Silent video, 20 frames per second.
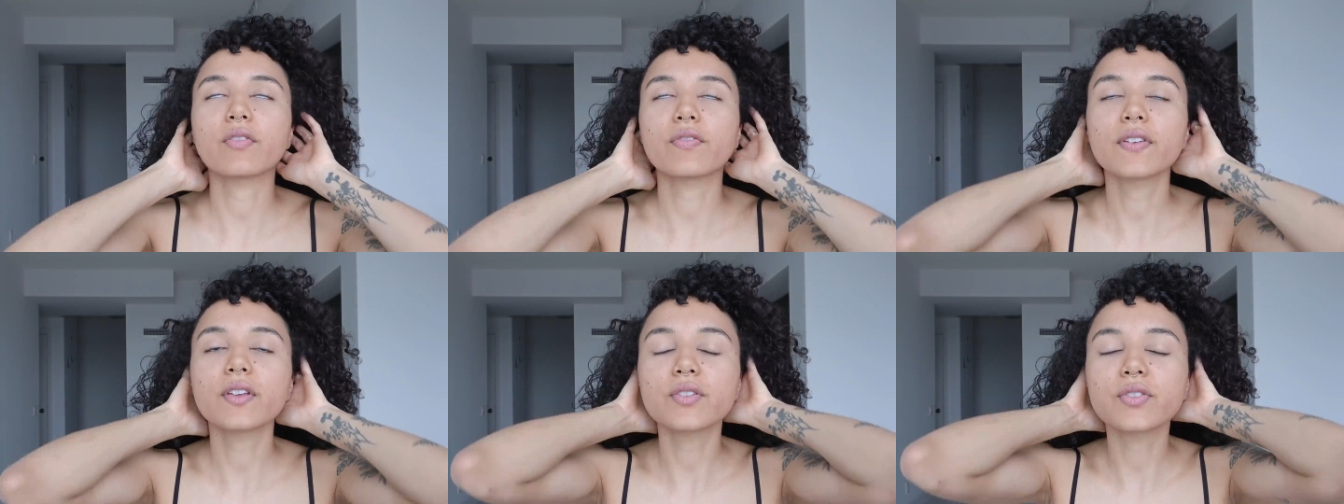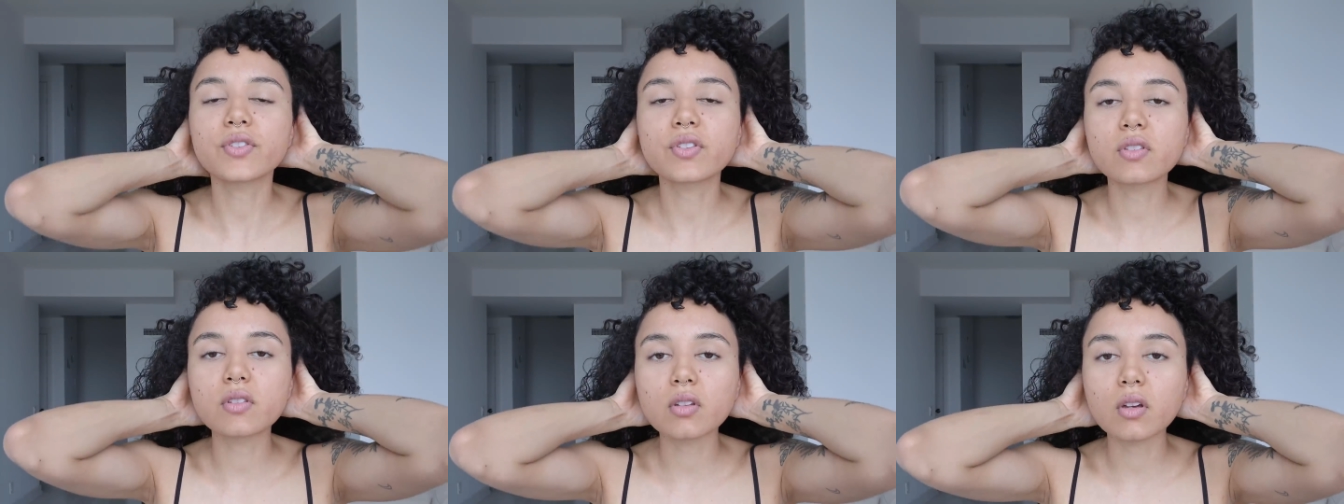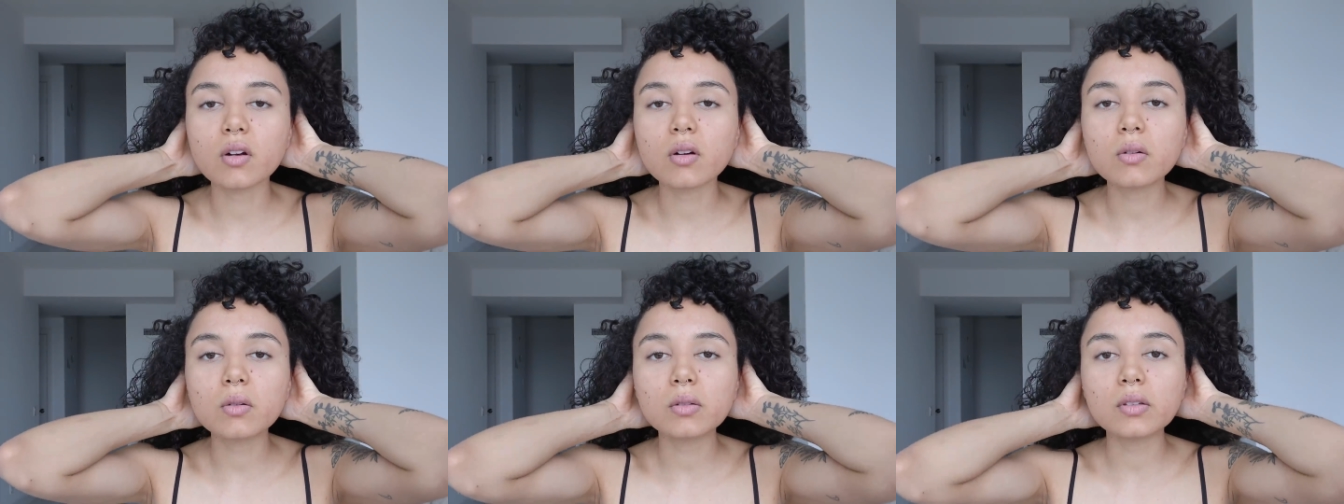It feels
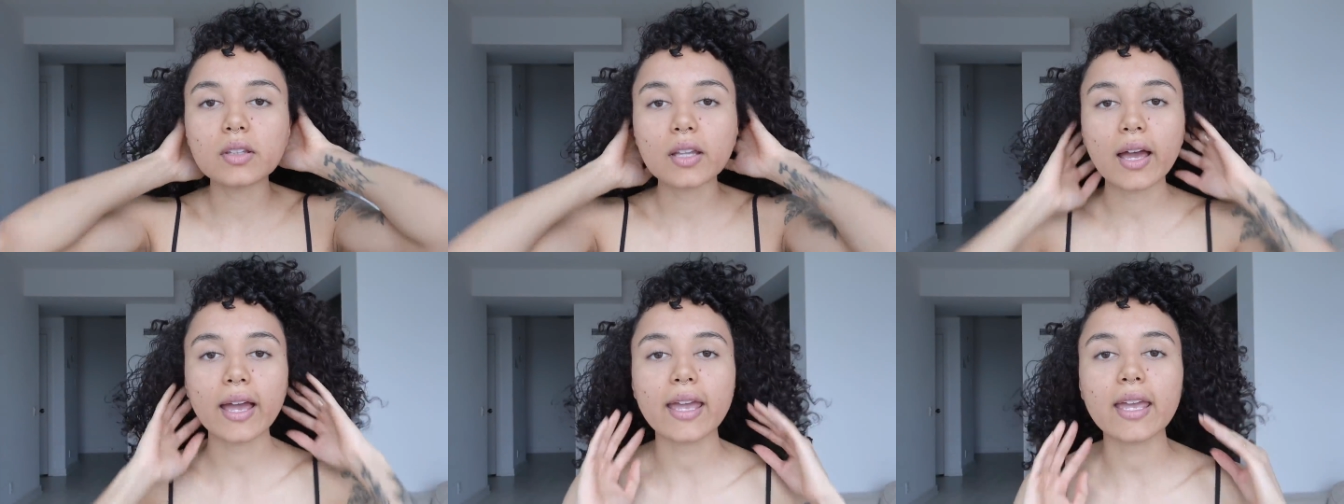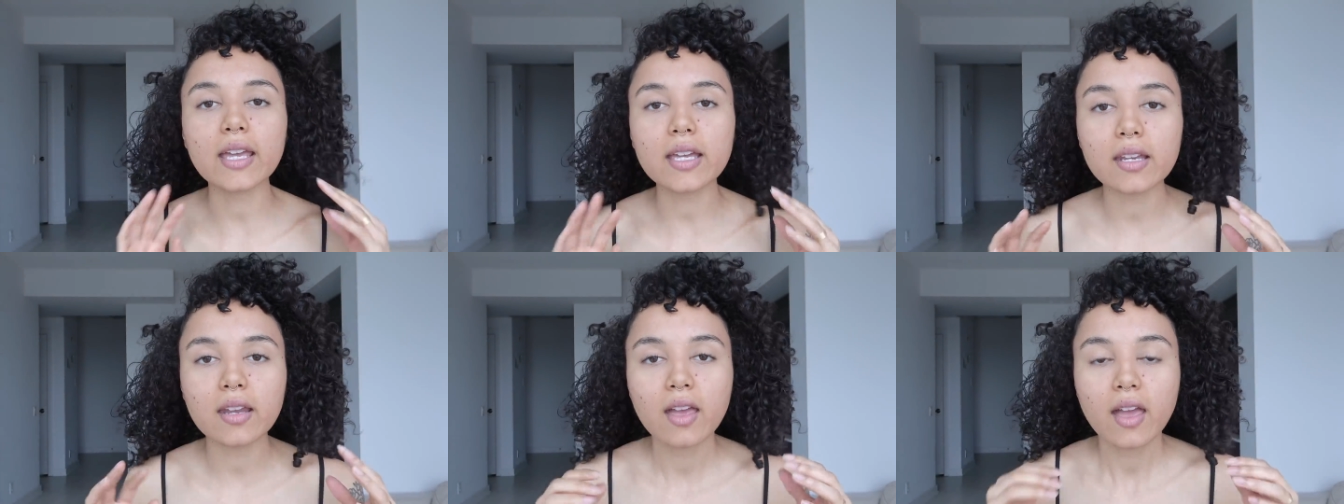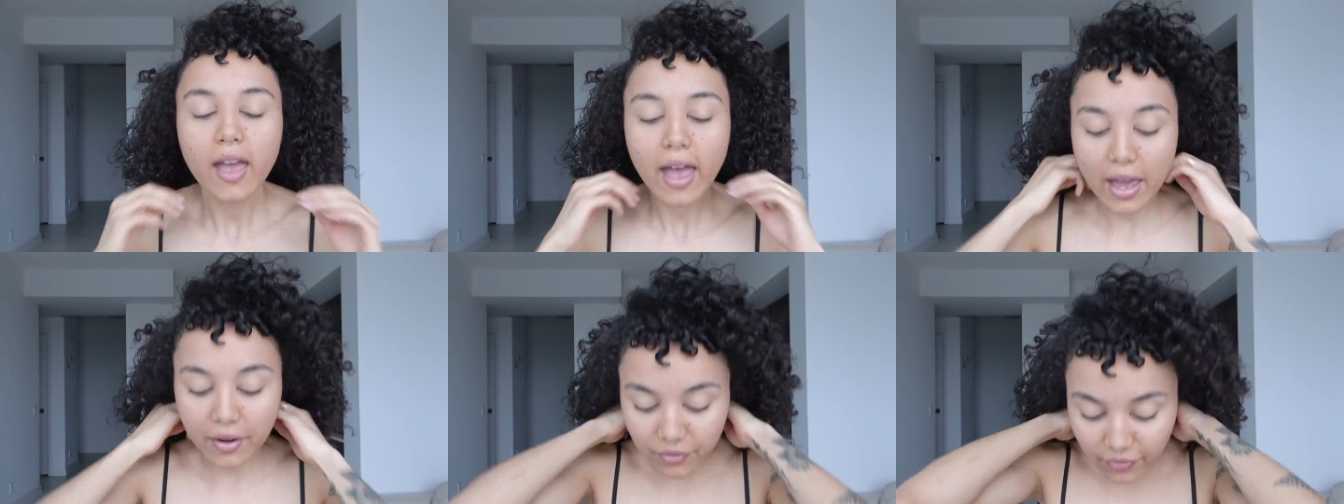so light
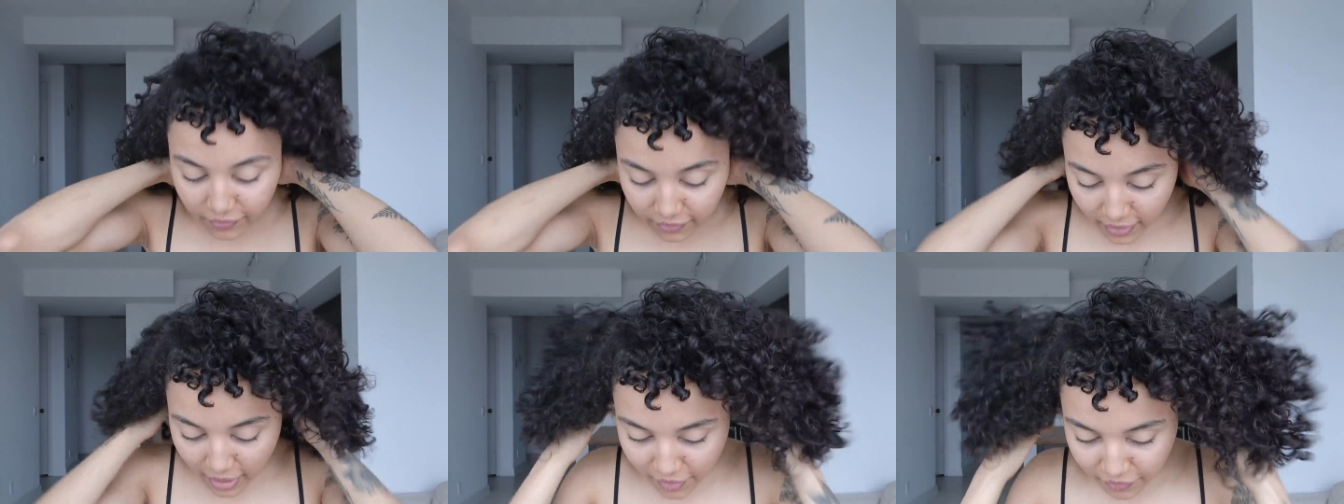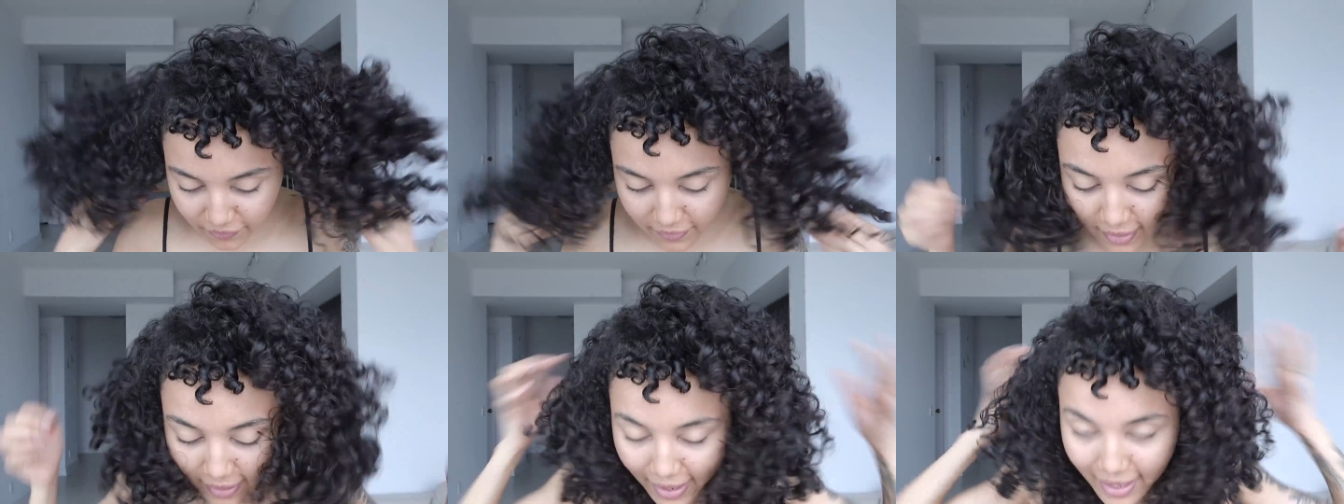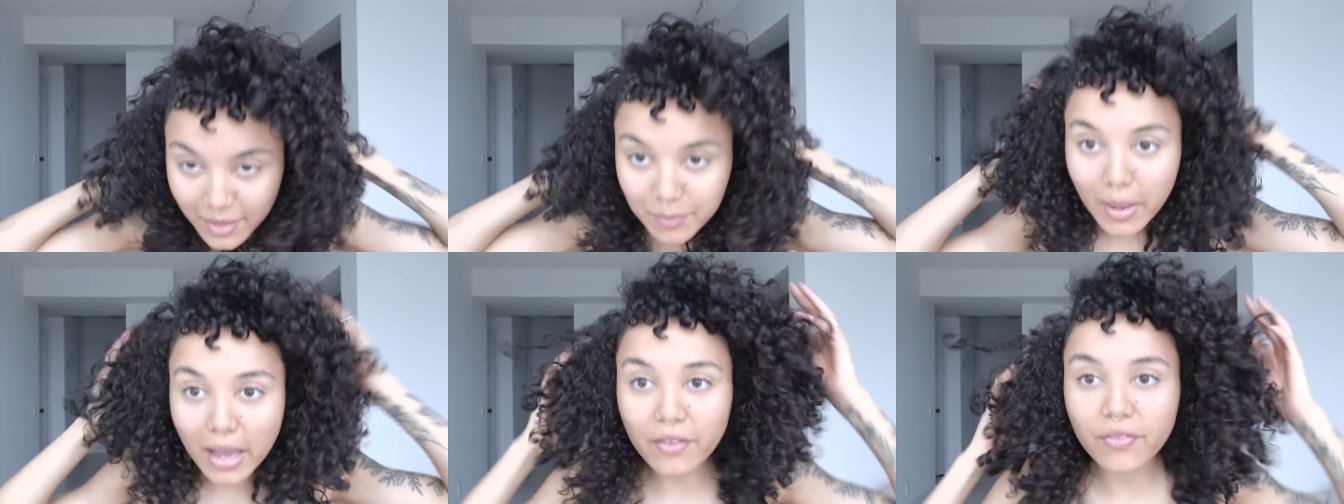and fluffy,
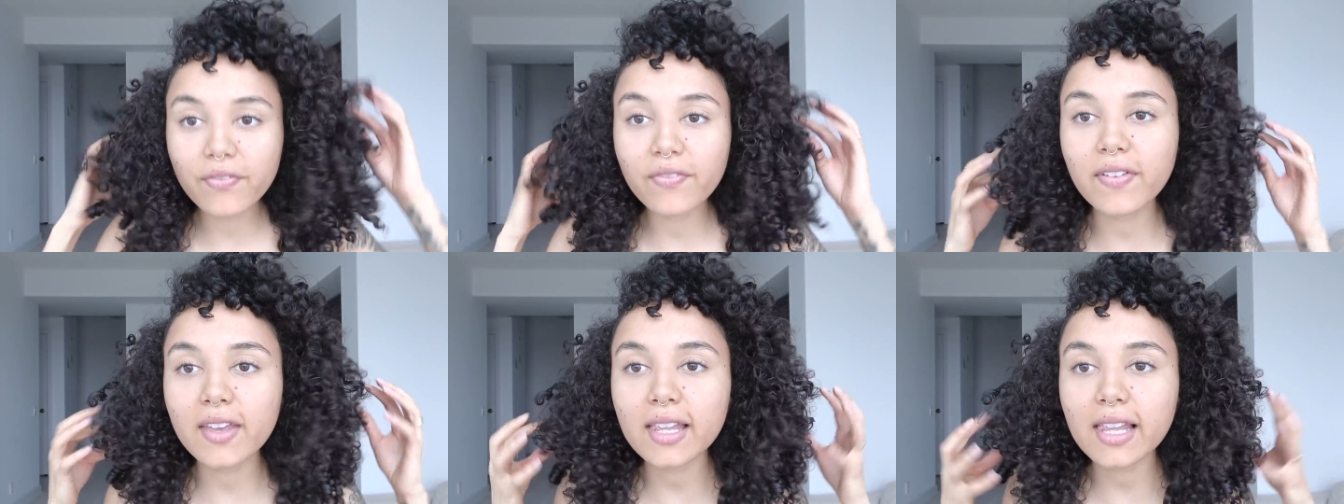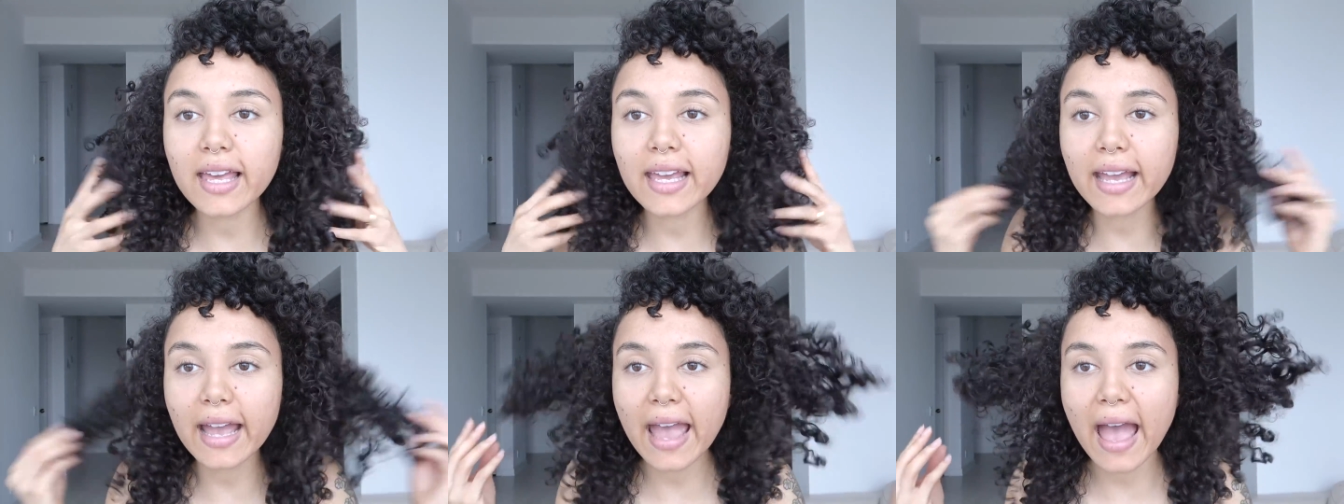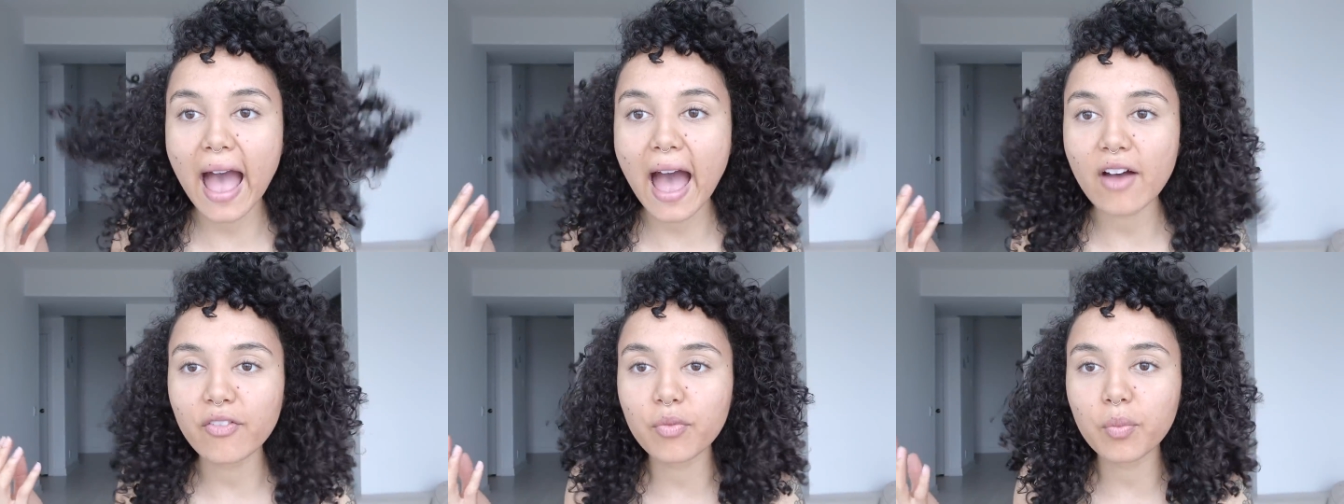and I feel like I
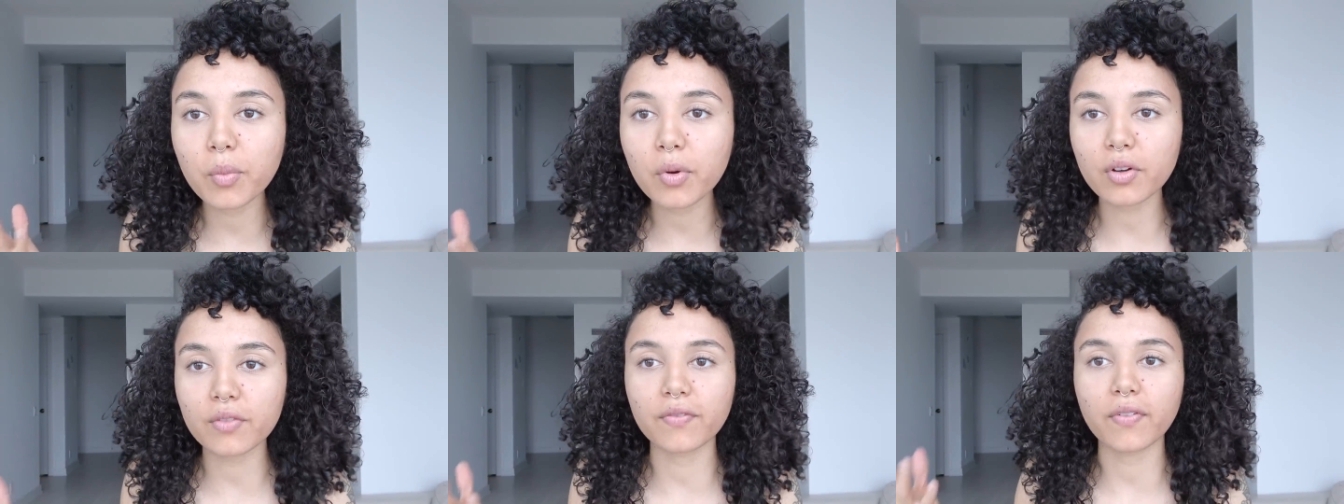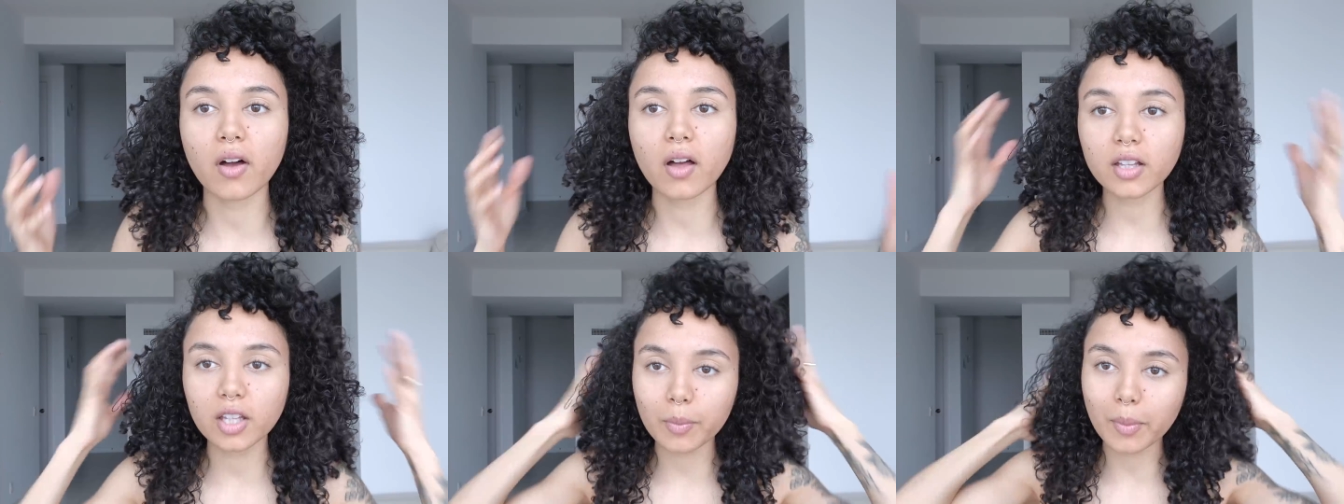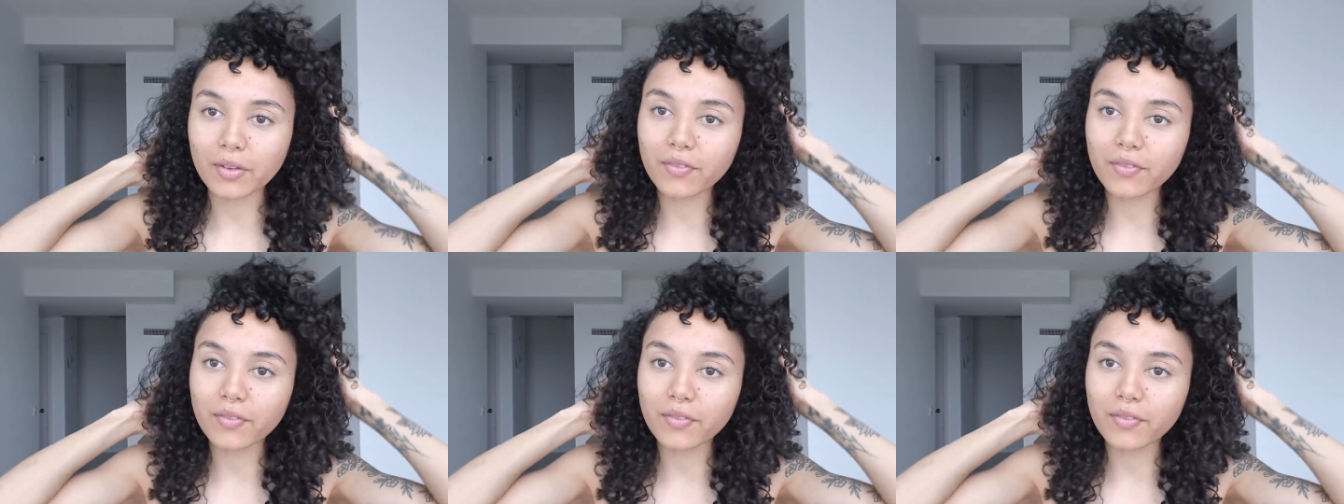have more volume.